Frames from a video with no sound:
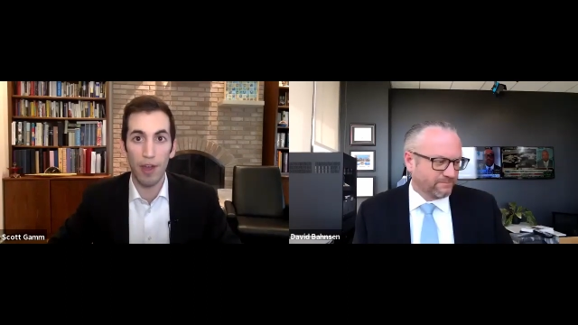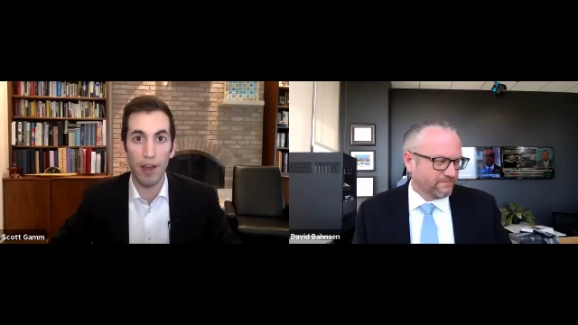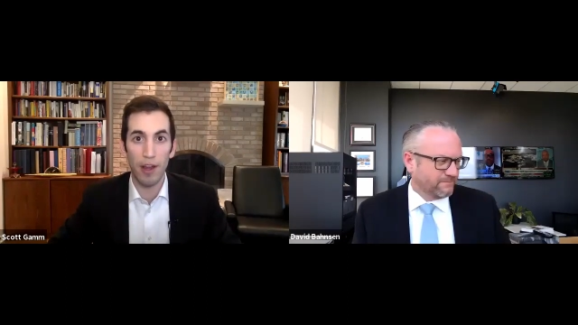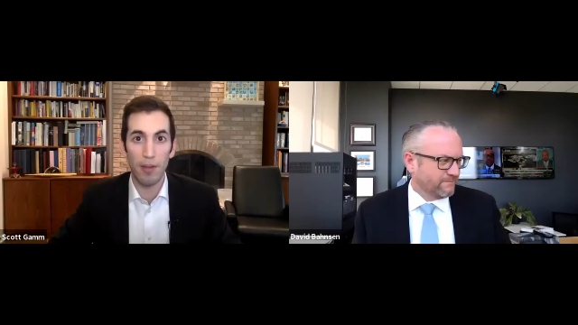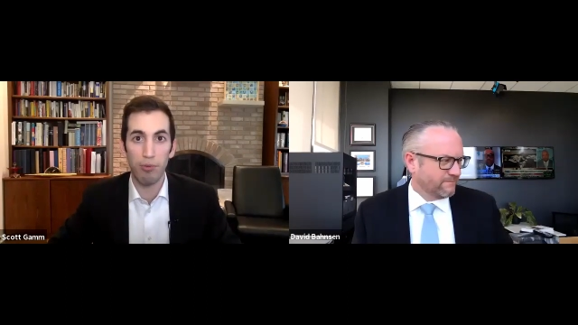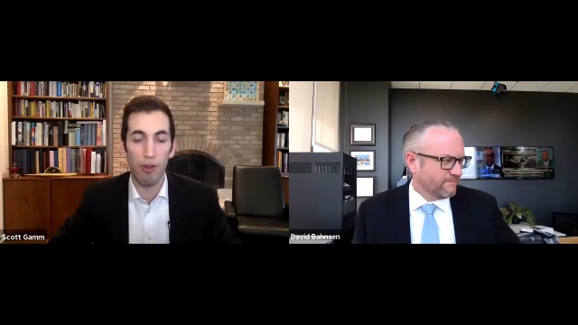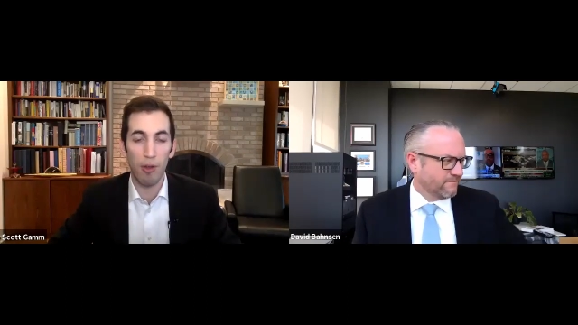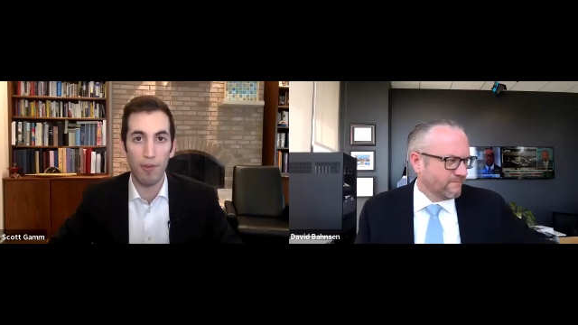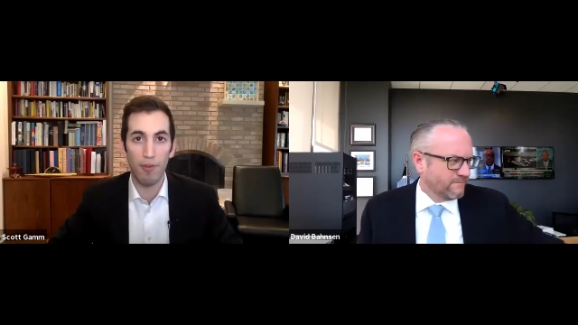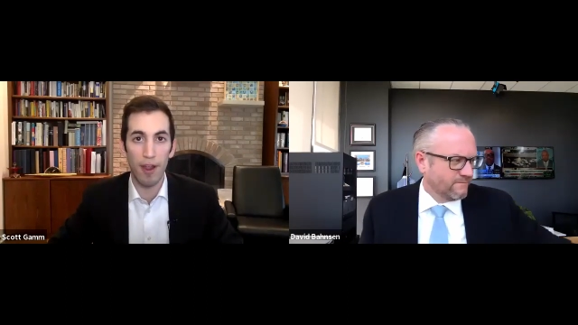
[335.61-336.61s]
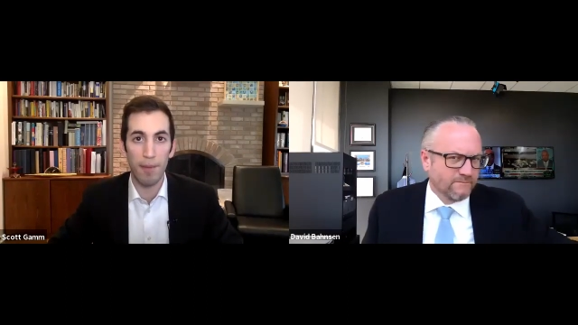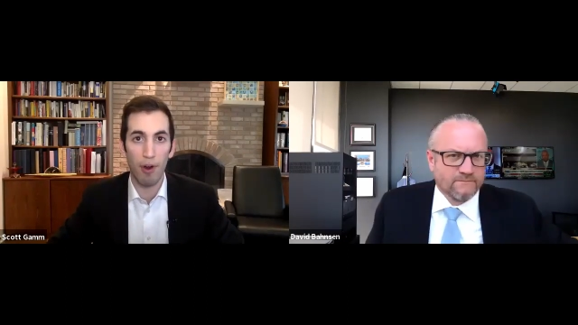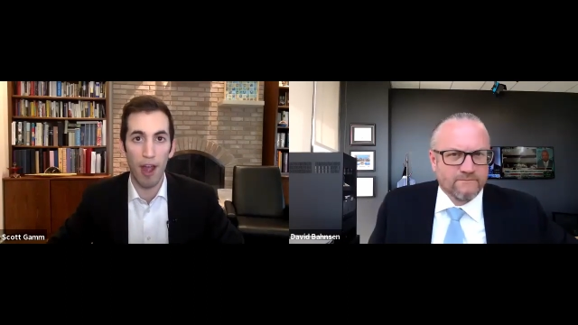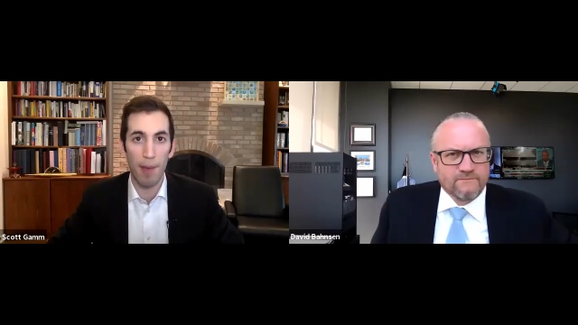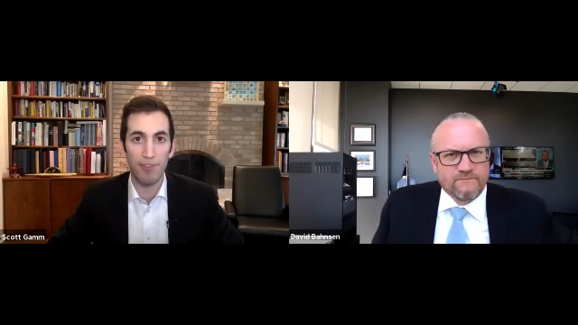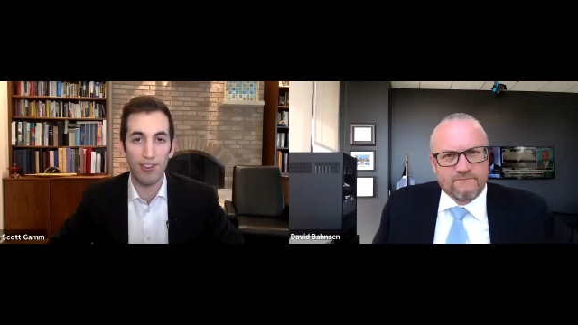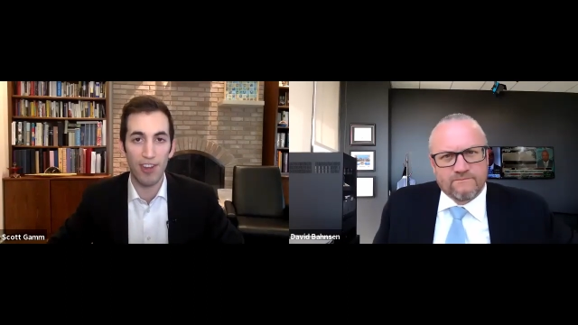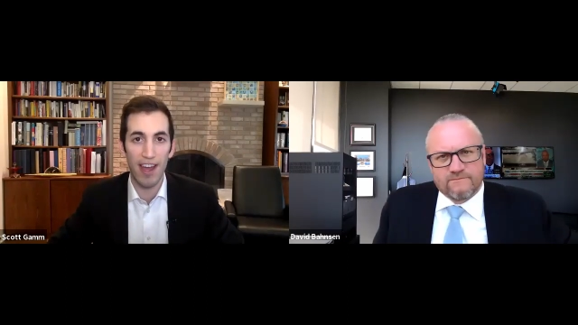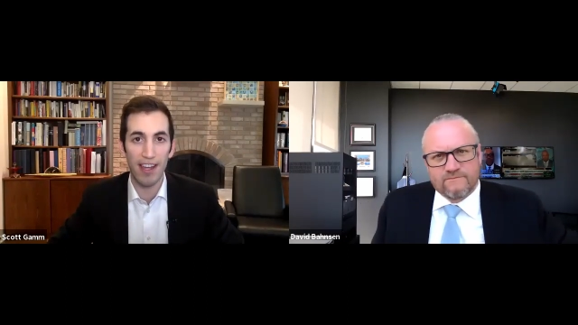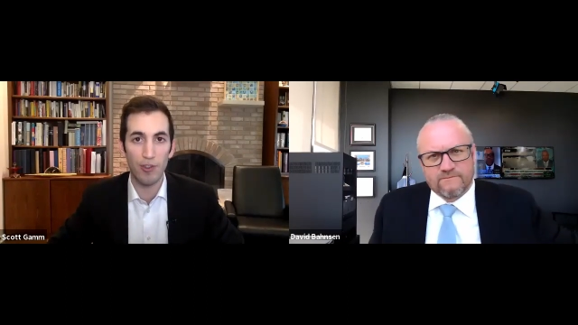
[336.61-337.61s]
Speaker 1: an unemployment rate perhaps as
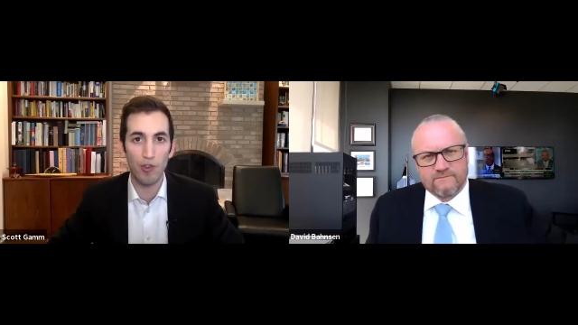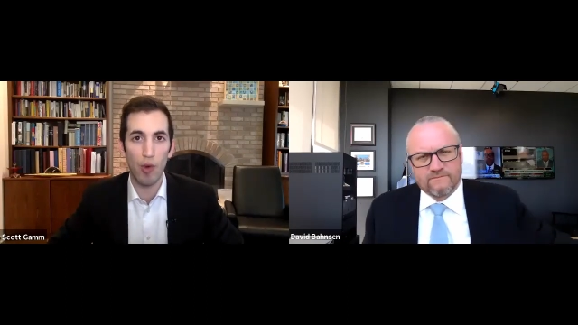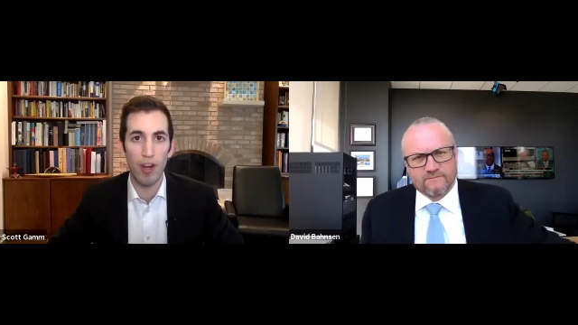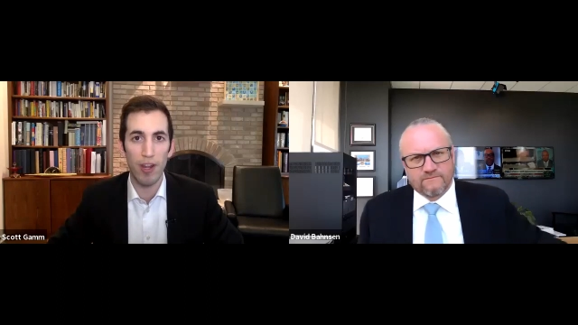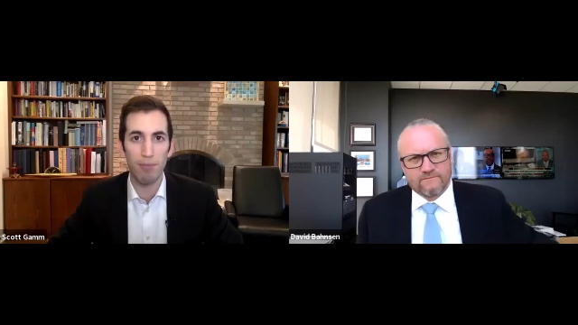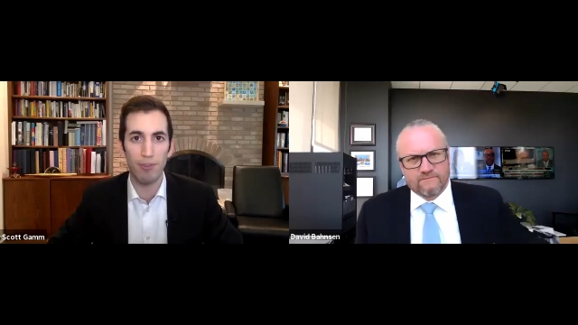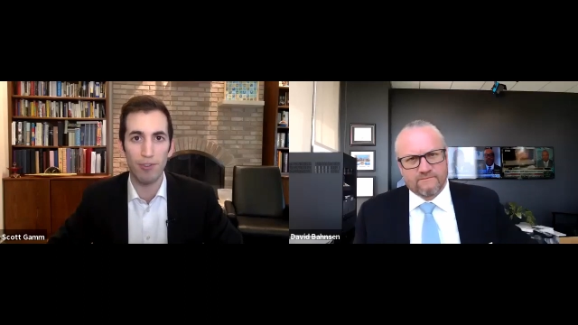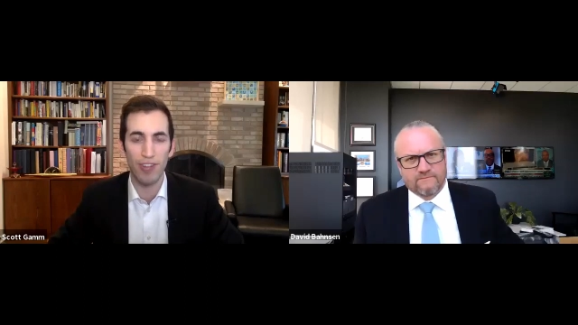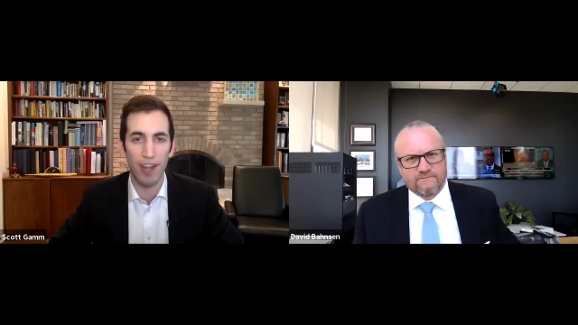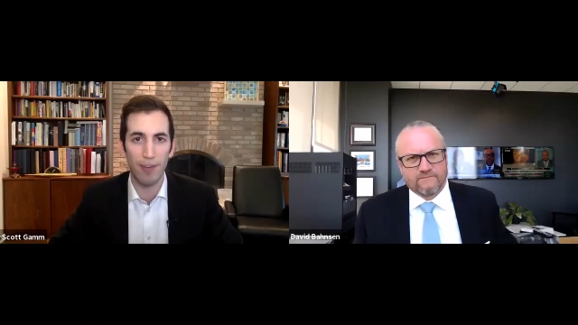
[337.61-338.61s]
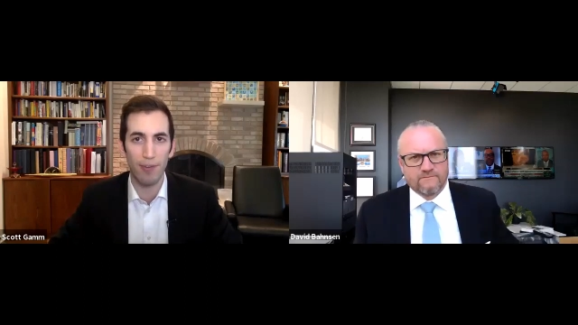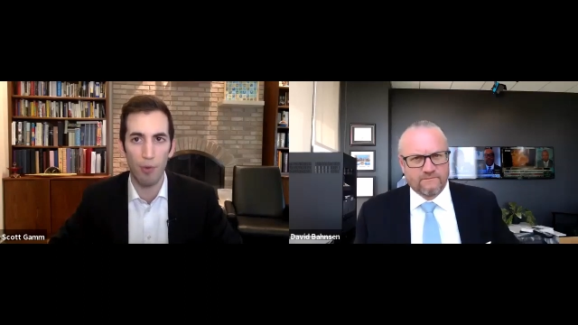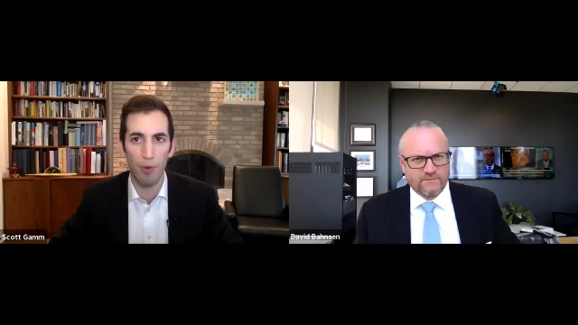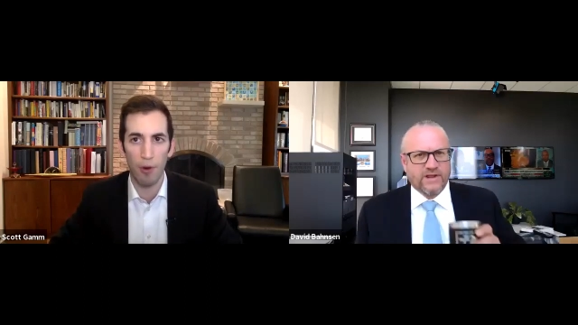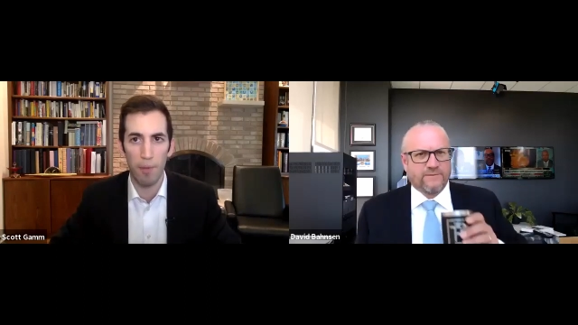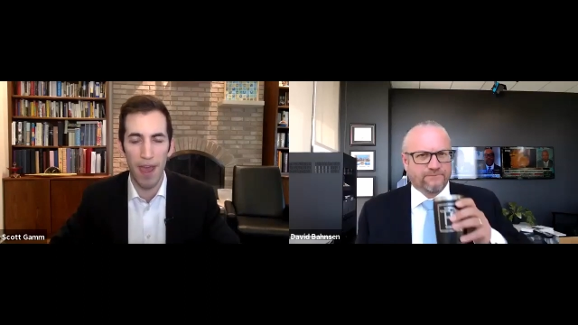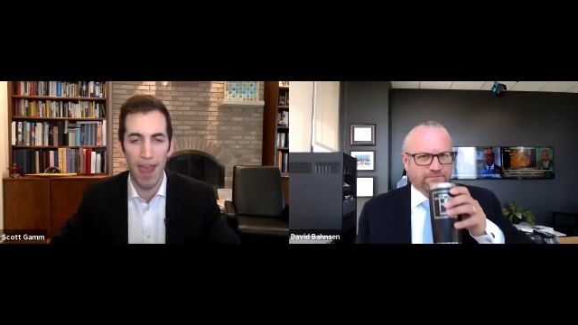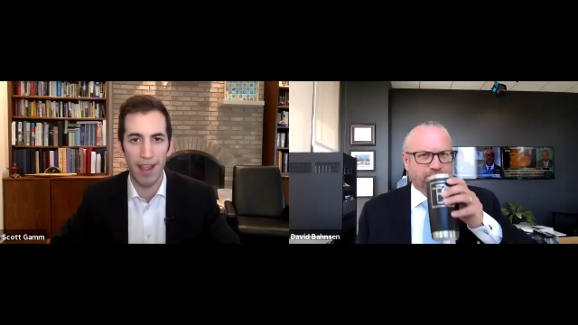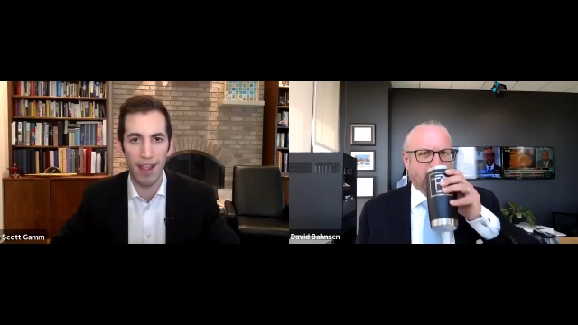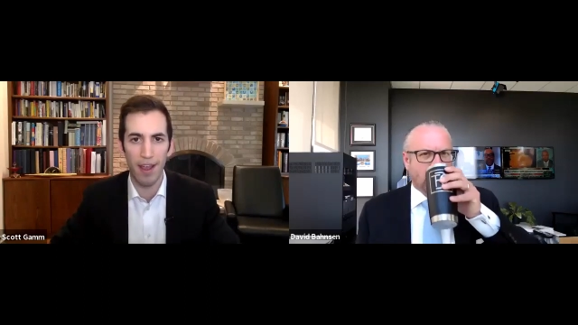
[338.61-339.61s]
high as 20% for
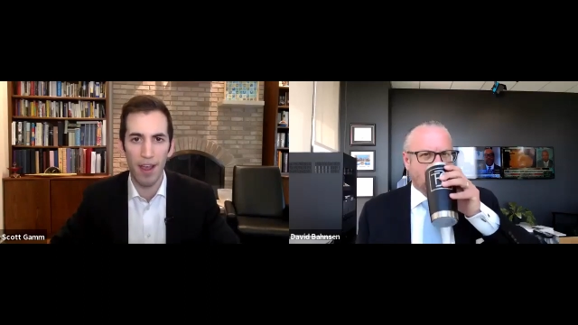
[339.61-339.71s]
May.